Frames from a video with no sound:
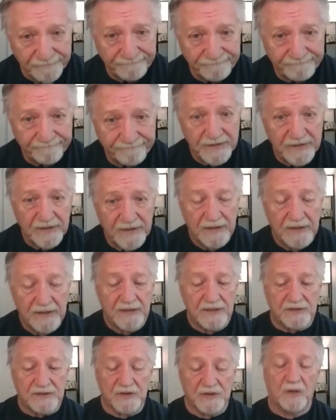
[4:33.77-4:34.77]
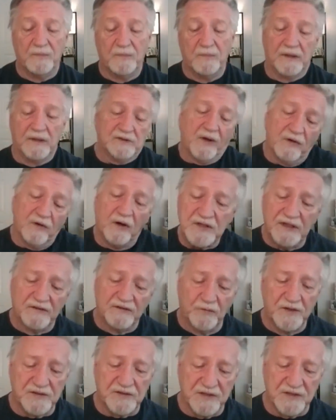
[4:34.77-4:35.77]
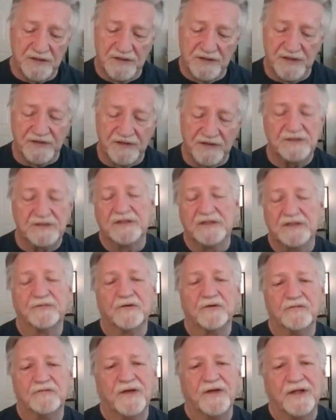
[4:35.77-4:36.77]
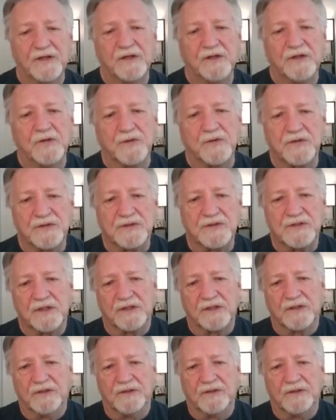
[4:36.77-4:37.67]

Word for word: So, so I've always done the voices in just different venues, you know, yeah.